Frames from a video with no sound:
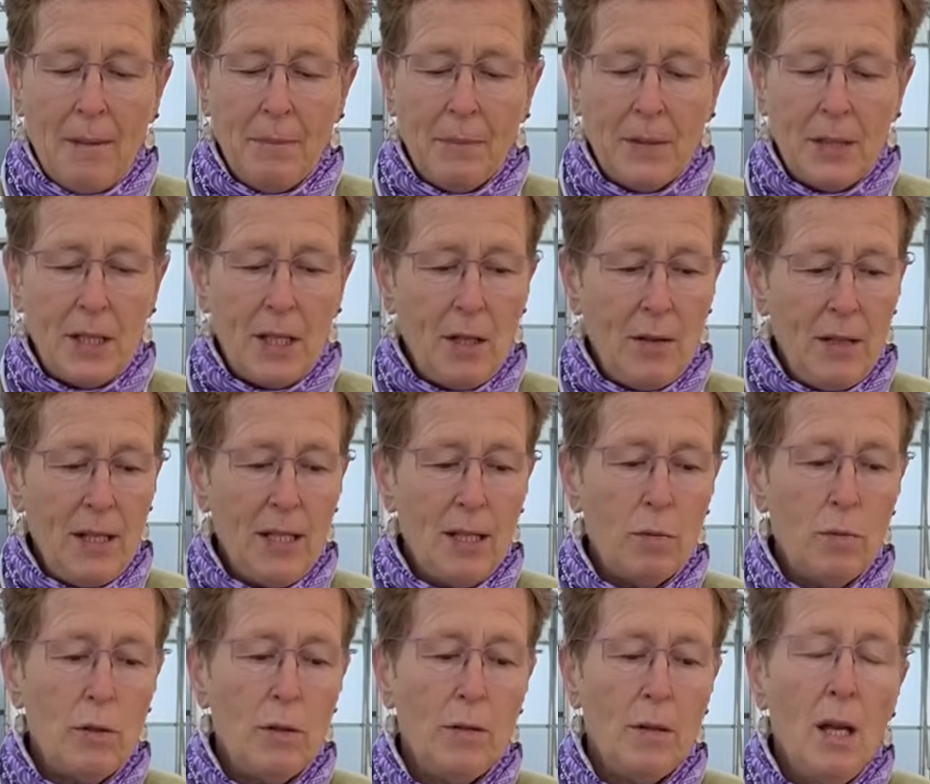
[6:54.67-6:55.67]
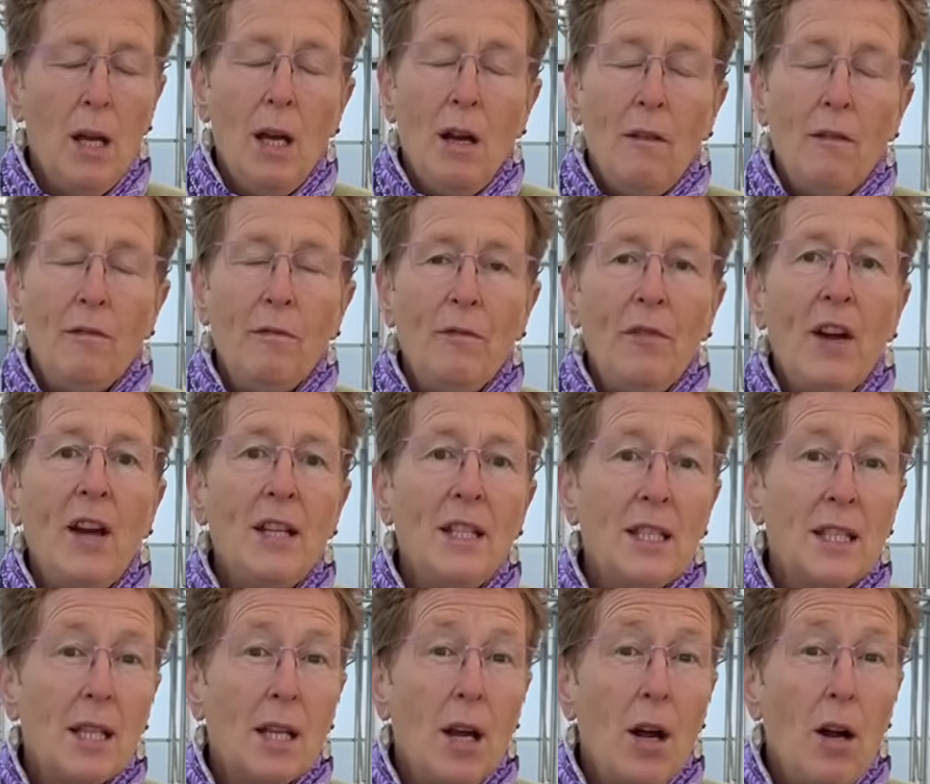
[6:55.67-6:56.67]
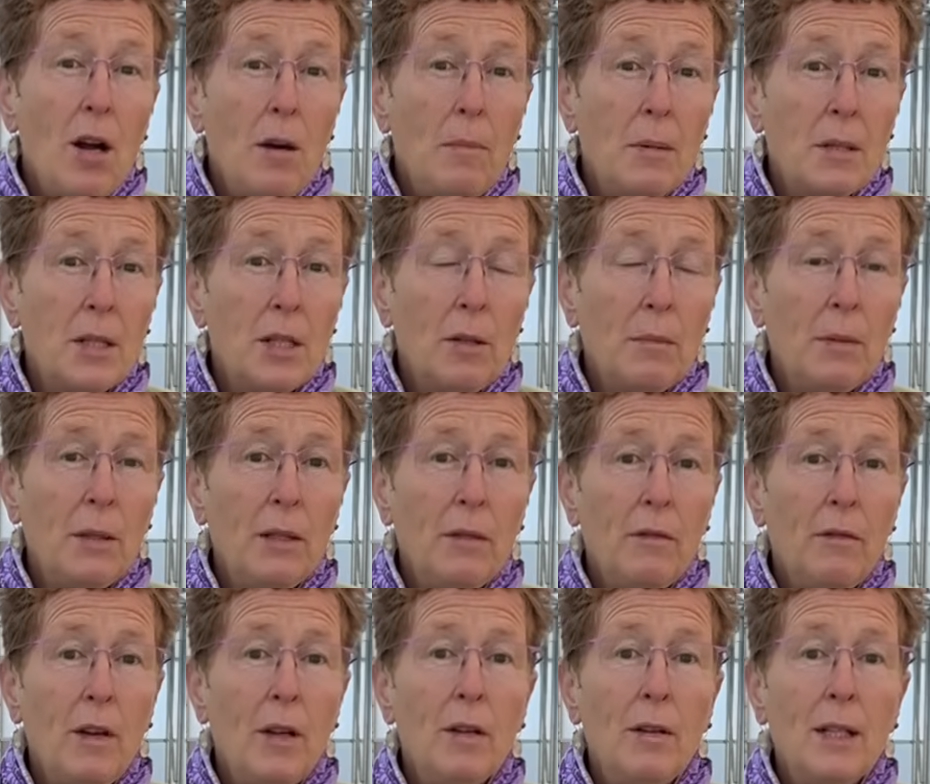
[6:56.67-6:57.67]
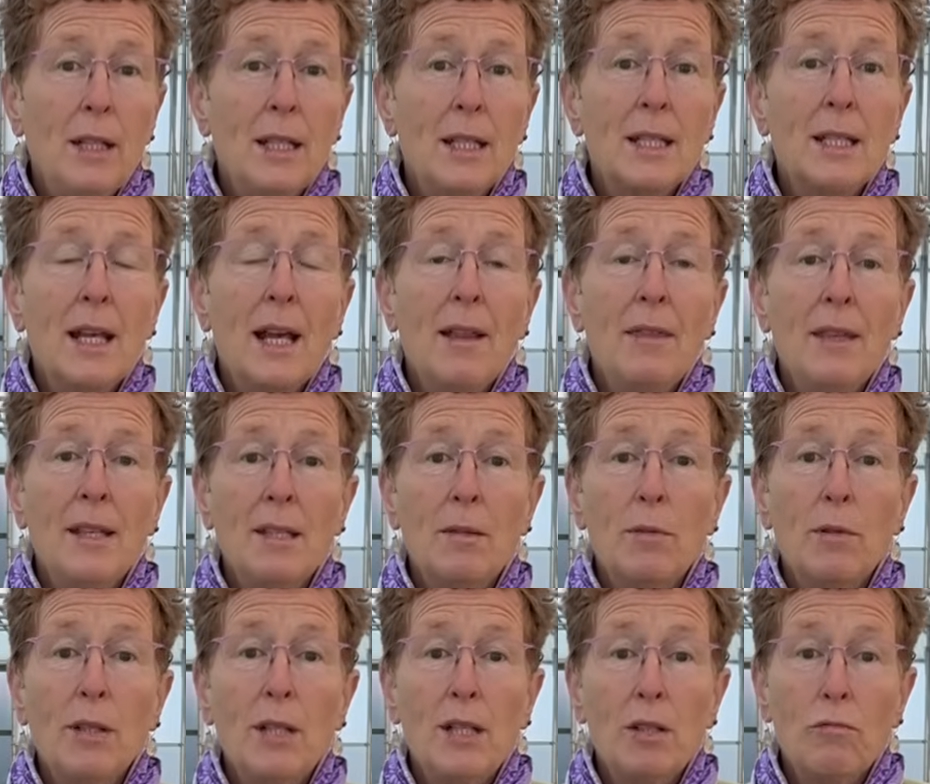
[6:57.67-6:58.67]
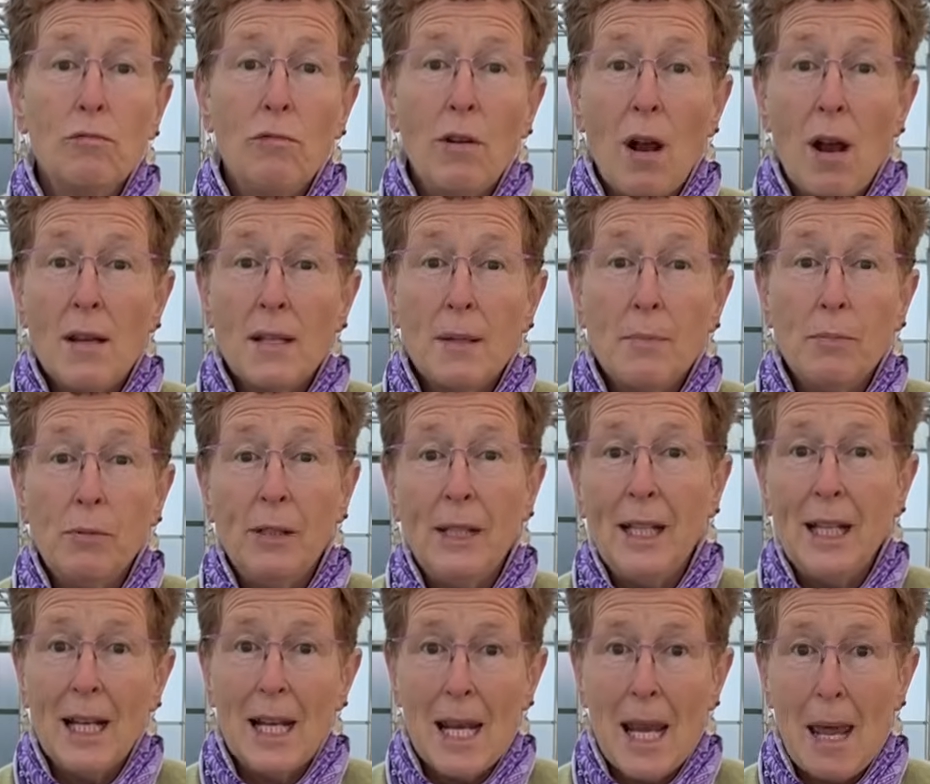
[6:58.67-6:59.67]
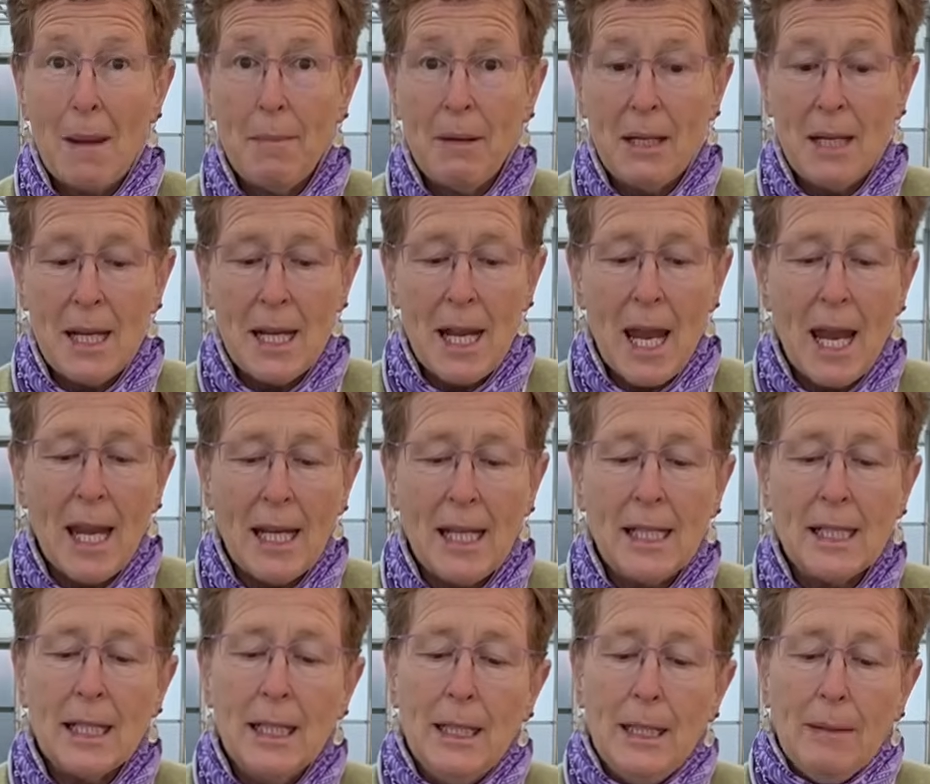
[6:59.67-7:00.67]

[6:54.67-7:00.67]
So this one, Physocarpus opulifolius, and this one is raspberry lemonade,